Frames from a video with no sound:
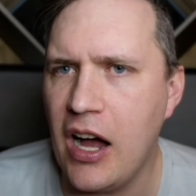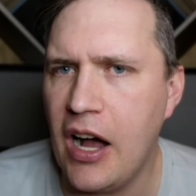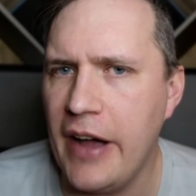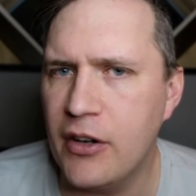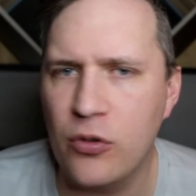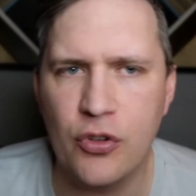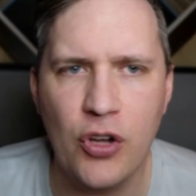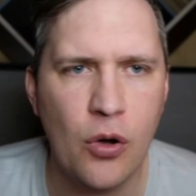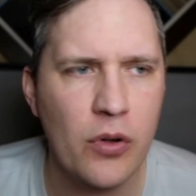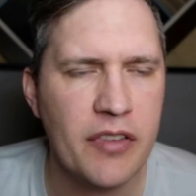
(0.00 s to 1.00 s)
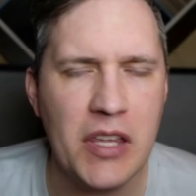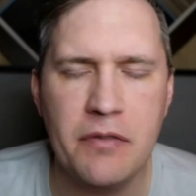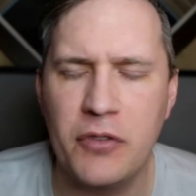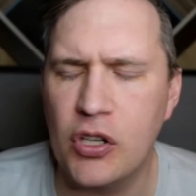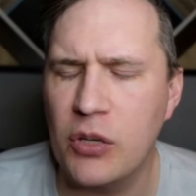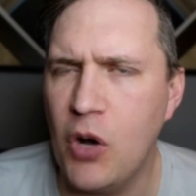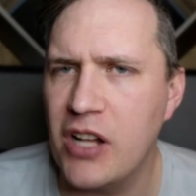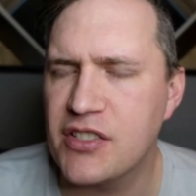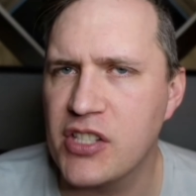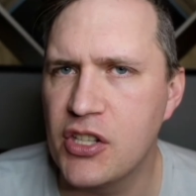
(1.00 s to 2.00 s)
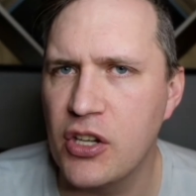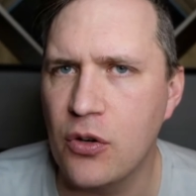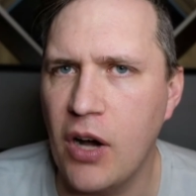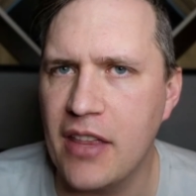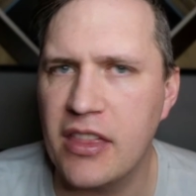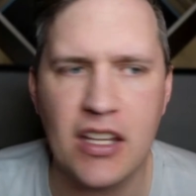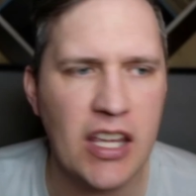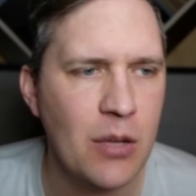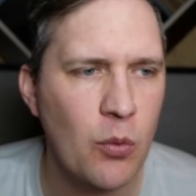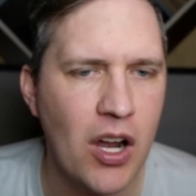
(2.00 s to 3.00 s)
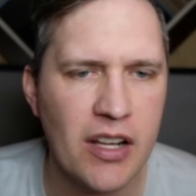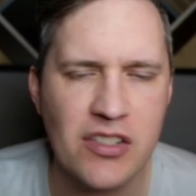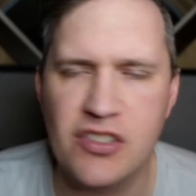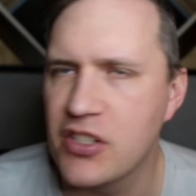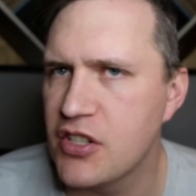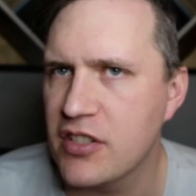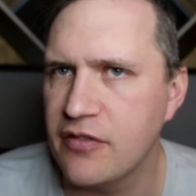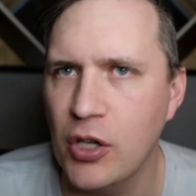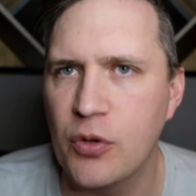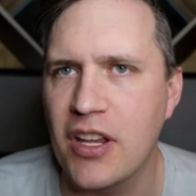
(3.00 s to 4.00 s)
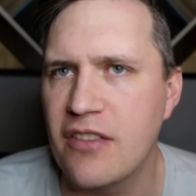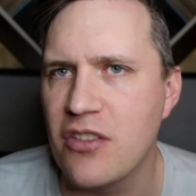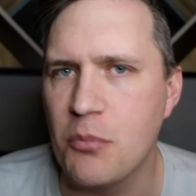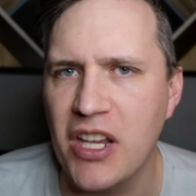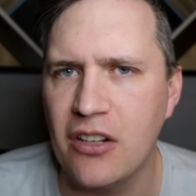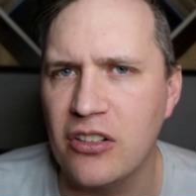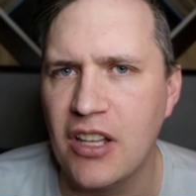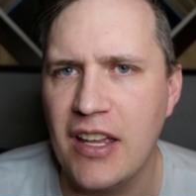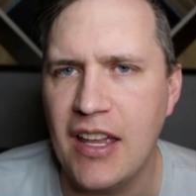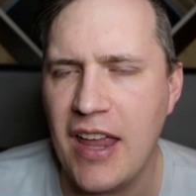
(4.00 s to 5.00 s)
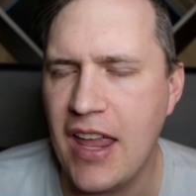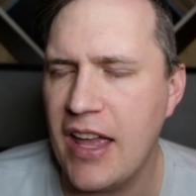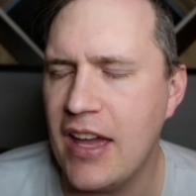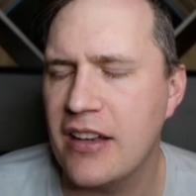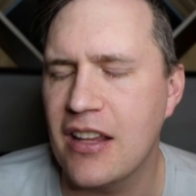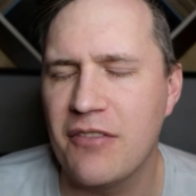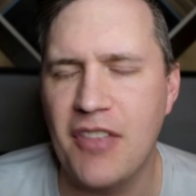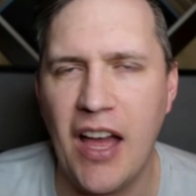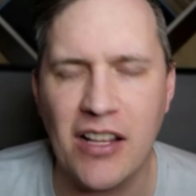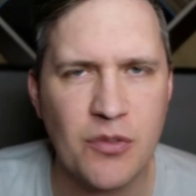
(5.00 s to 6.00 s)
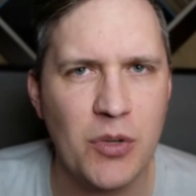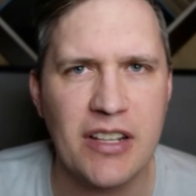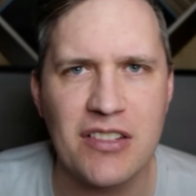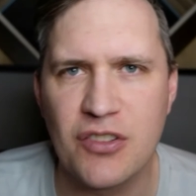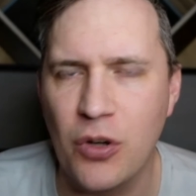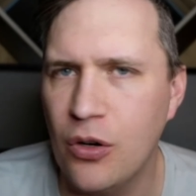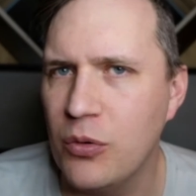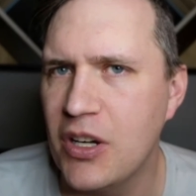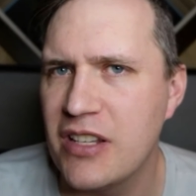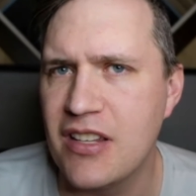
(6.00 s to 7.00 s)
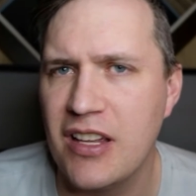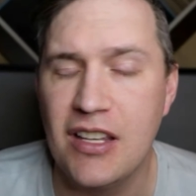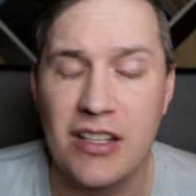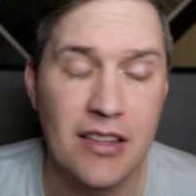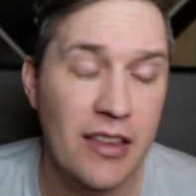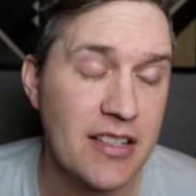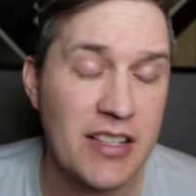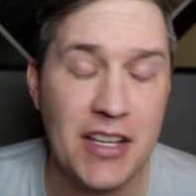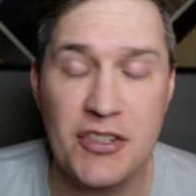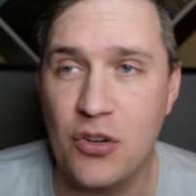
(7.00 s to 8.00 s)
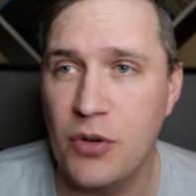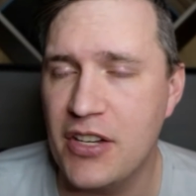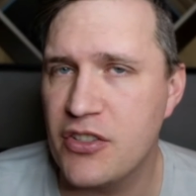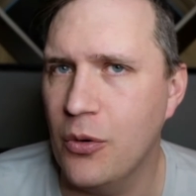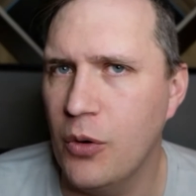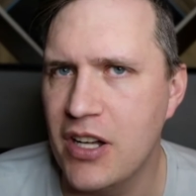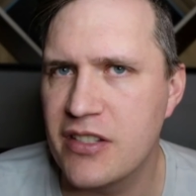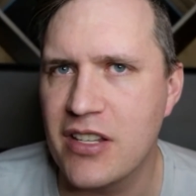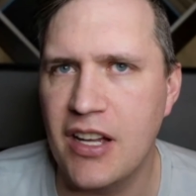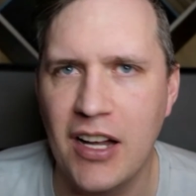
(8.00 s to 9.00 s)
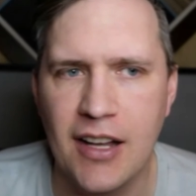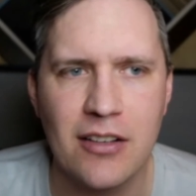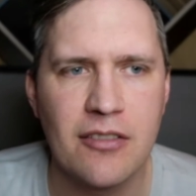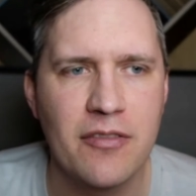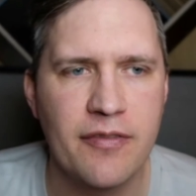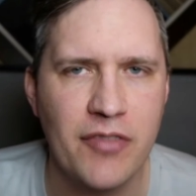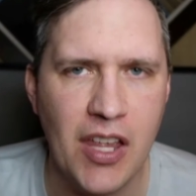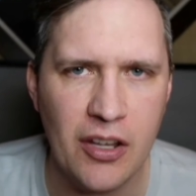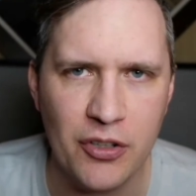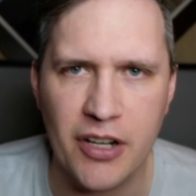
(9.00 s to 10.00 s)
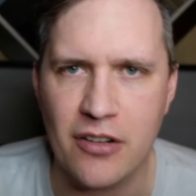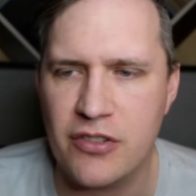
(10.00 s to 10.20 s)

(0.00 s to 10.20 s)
I don't know if he fully wants to do. I think he wants to just float in the middle, and if that's what his goal was, this HOH was a failure.